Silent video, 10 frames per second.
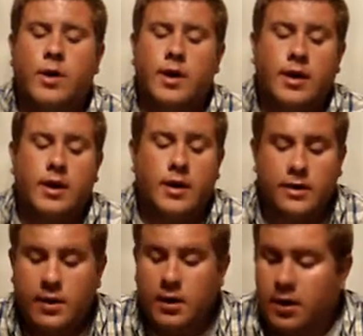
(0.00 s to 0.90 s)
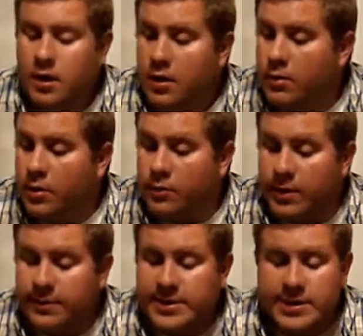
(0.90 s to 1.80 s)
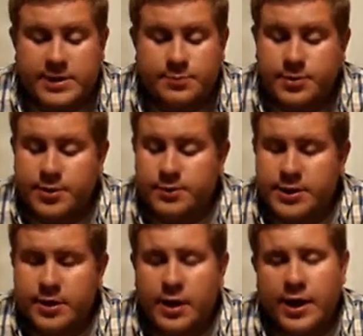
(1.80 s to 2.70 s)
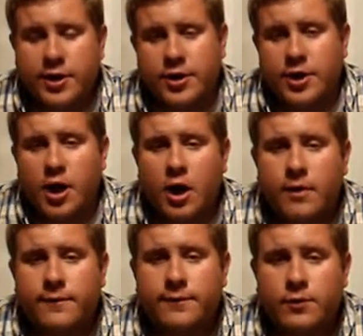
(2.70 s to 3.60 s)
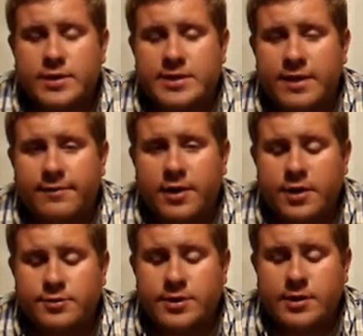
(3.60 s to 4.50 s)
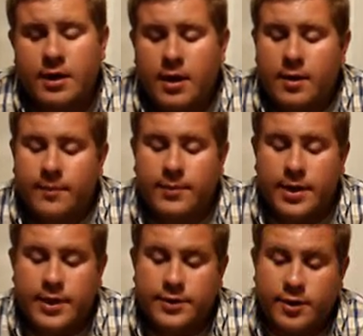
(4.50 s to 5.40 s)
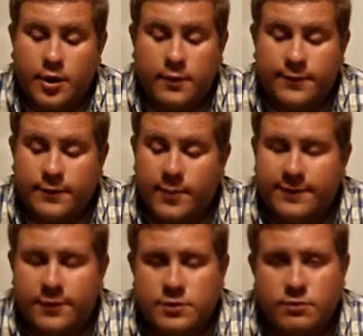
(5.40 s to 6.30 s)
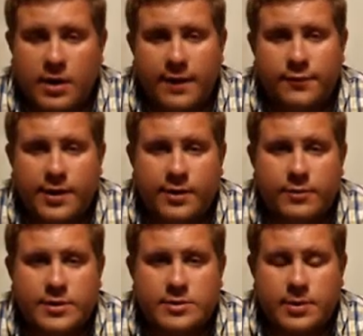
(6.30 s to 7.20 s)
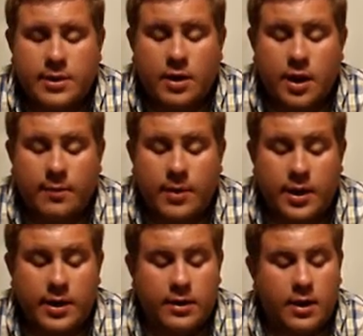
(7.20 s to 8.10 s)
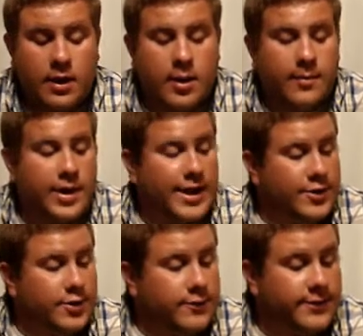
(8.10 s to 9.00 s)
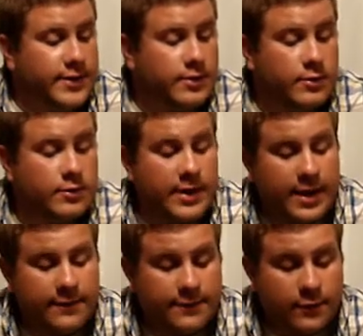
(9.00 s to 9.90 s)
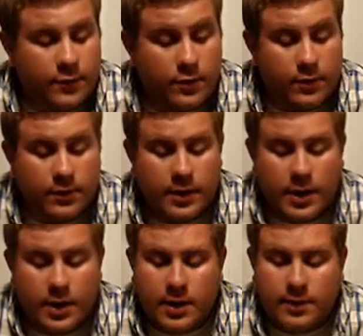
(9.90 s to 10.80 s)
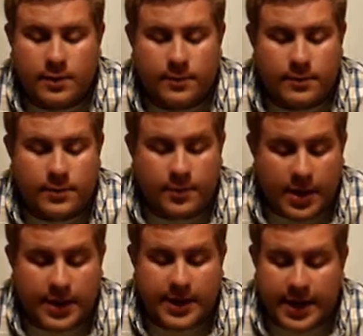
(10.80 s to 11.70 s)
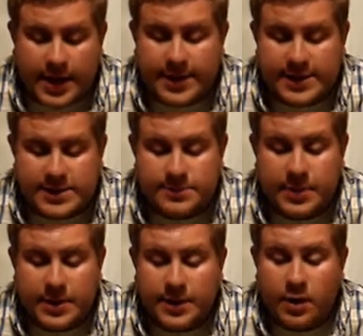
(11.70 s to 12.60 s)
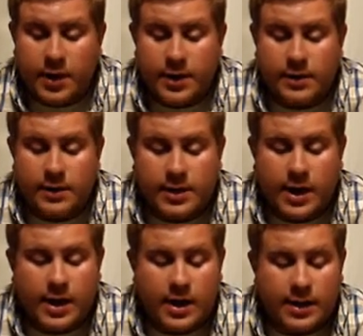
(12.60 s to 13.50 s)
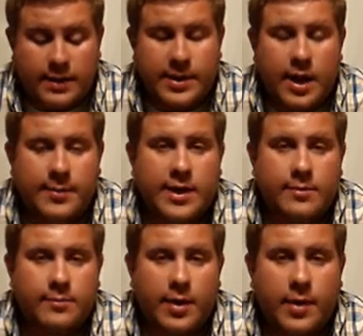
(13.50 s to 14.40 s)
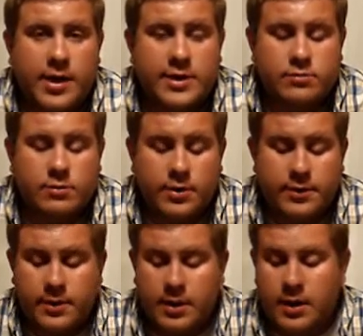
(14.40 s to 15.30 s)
what Remington has produced here. I could have gone for the 700, but you know, for my first rifle, I didn't want to spend a lot of money. But I do feel that for the money that I did spend on it, I'm getting my money's worth,